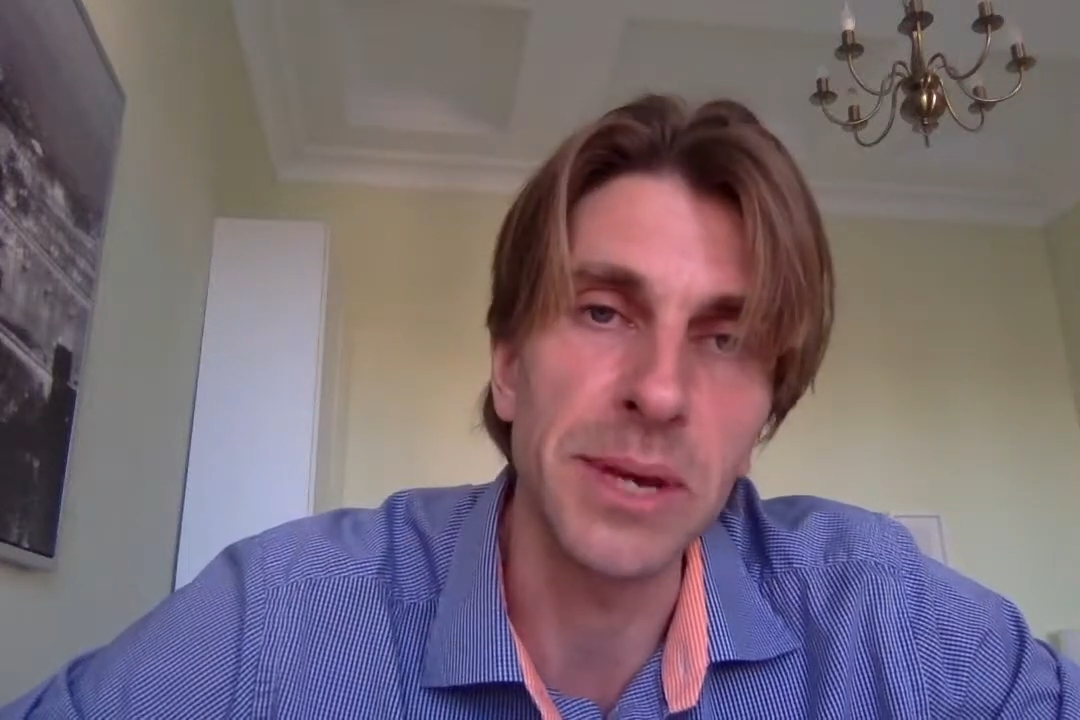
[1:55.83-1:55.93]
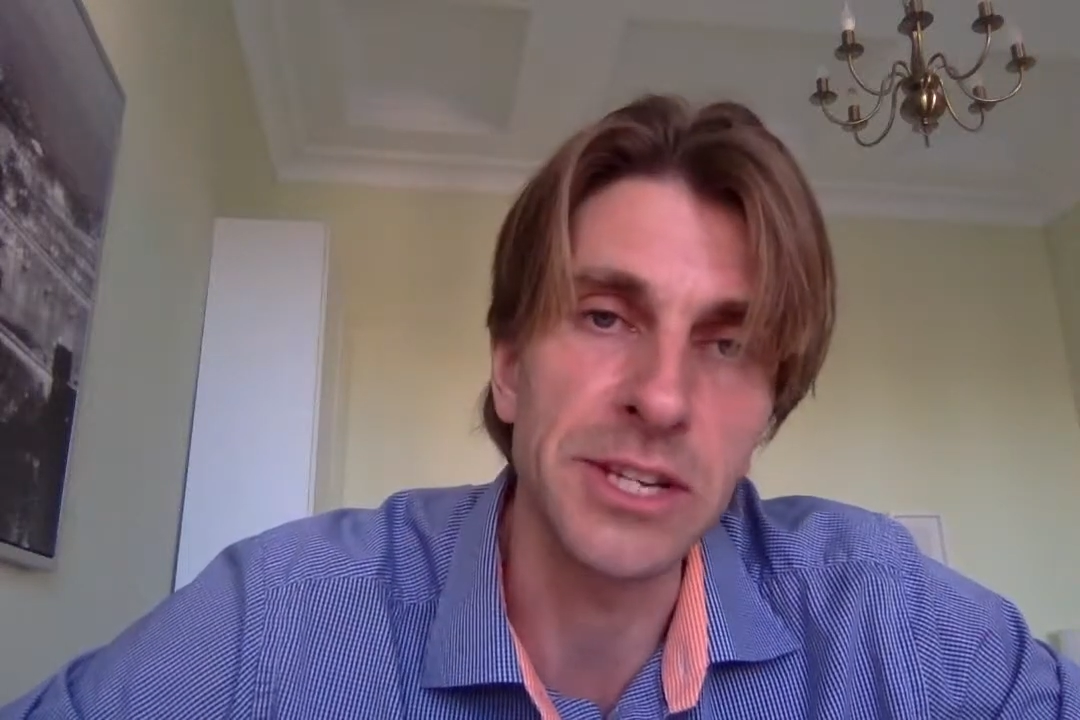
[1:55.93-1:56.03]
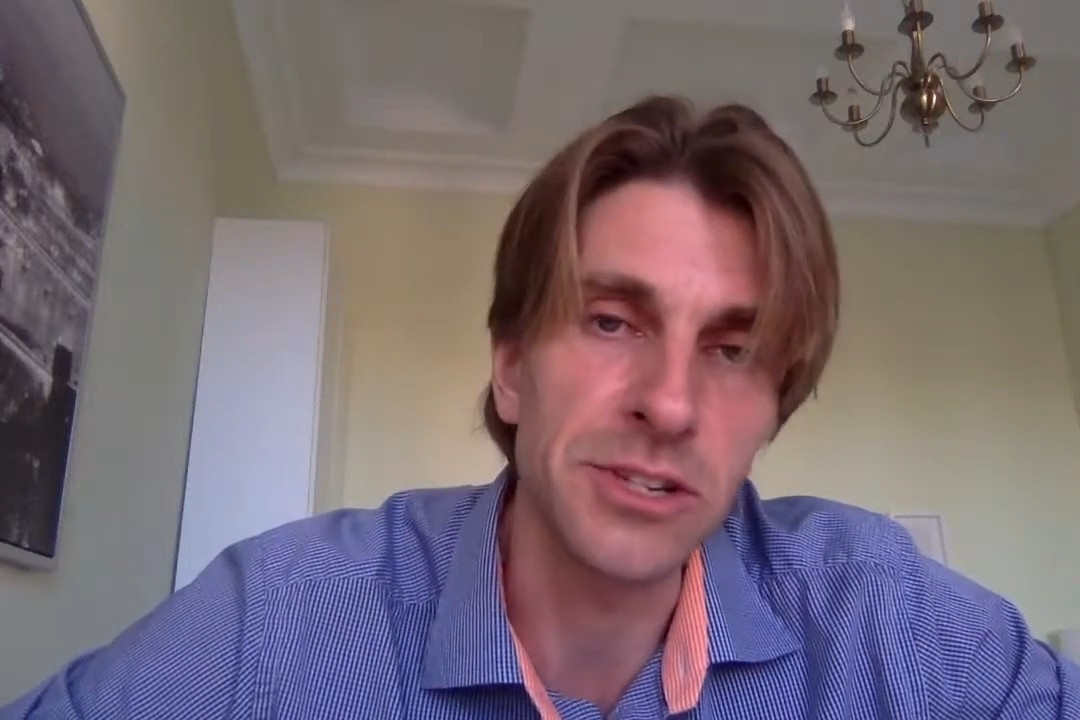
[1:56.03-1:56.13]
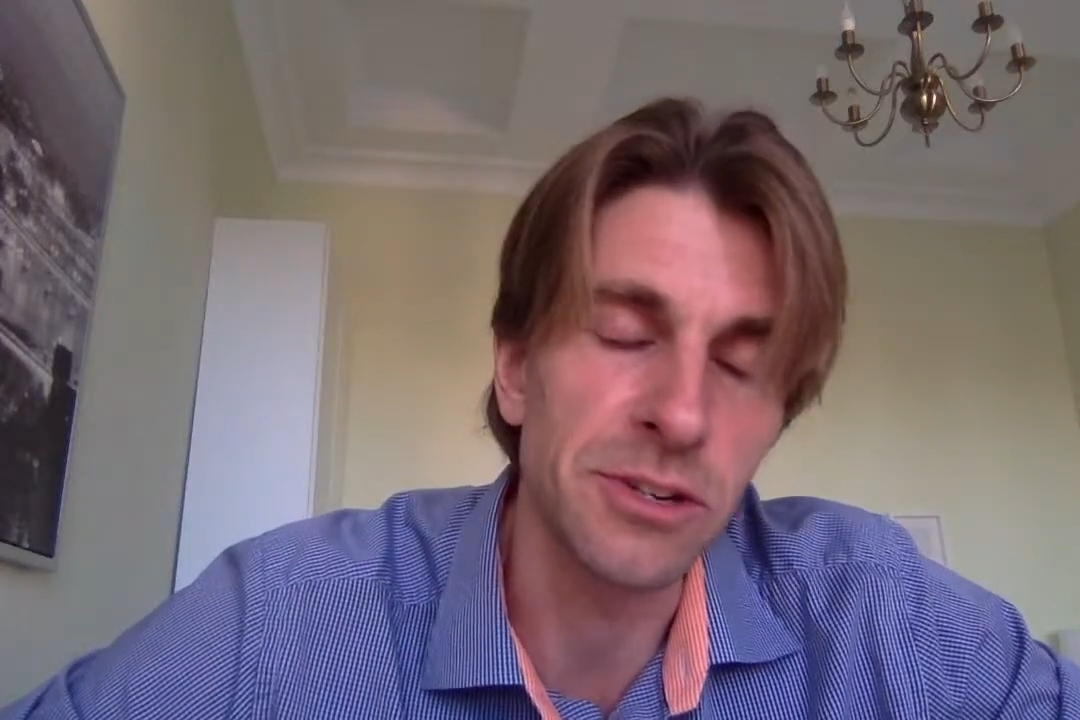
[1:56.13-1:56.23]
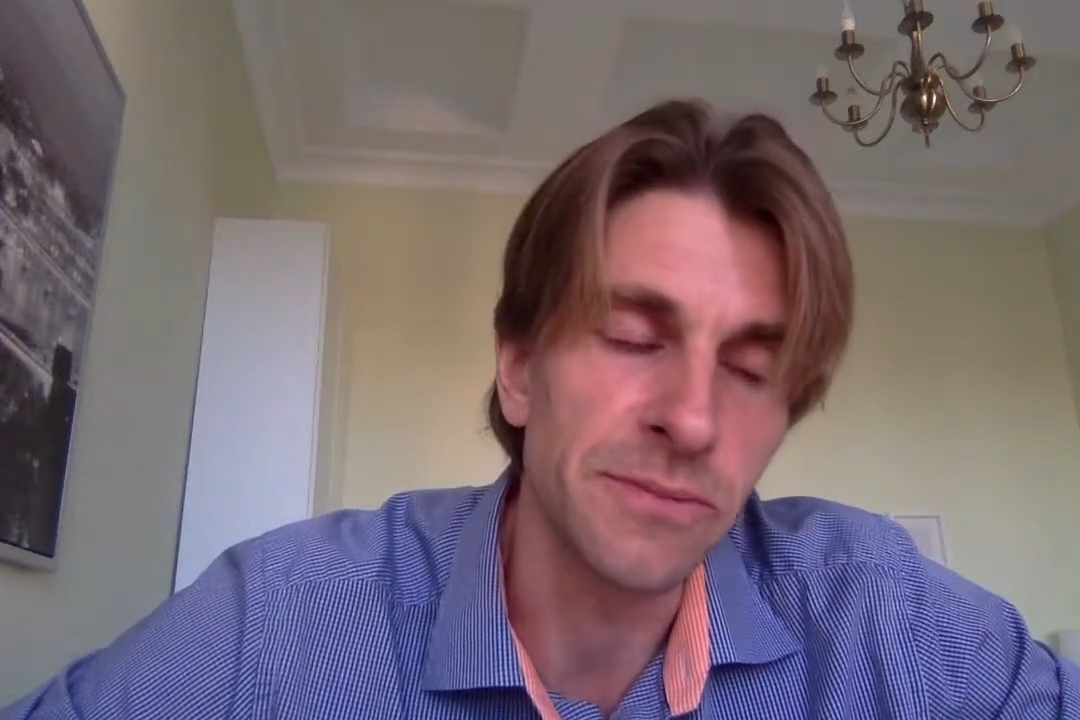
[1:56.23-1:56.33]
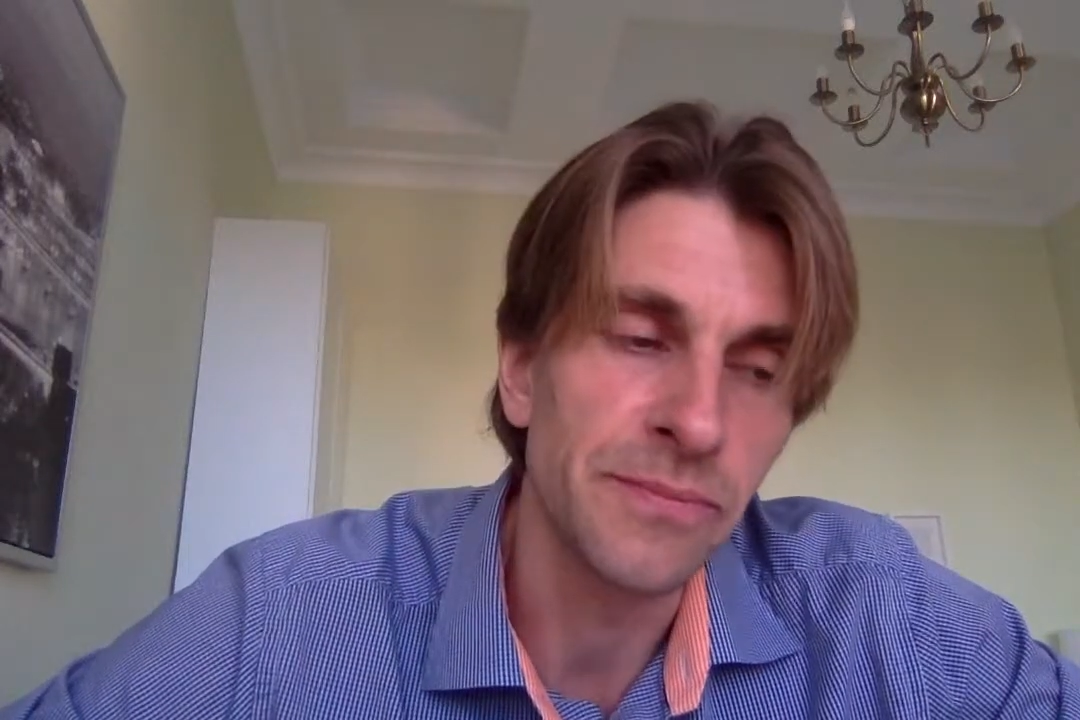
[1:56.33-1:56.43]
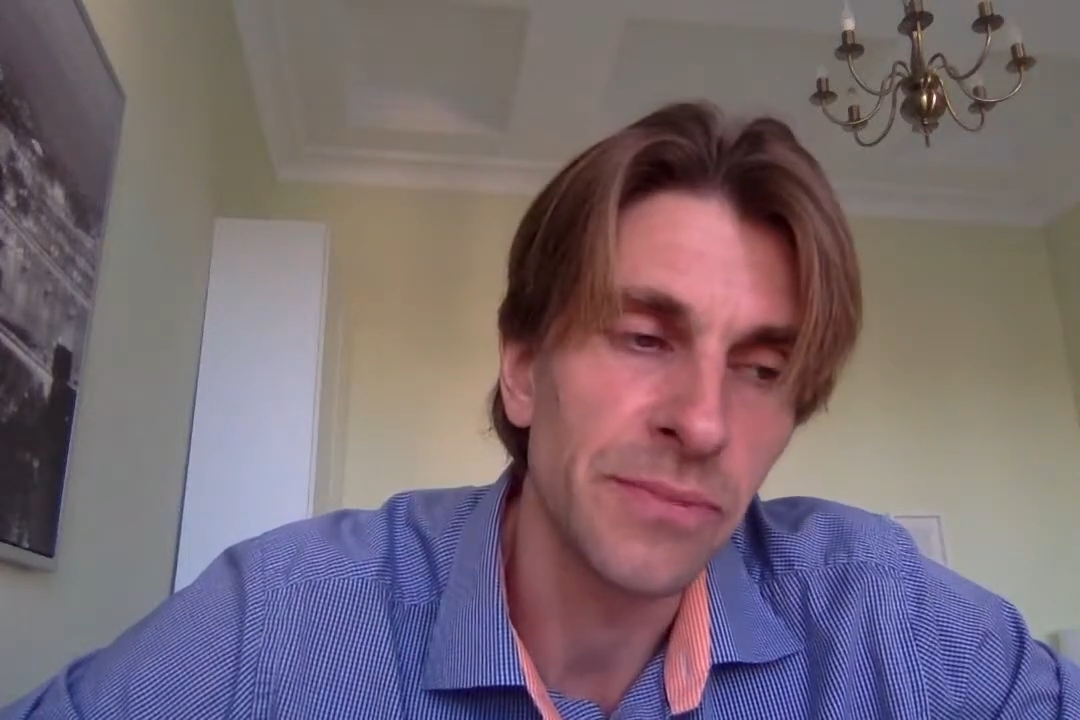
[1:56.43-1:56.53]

picture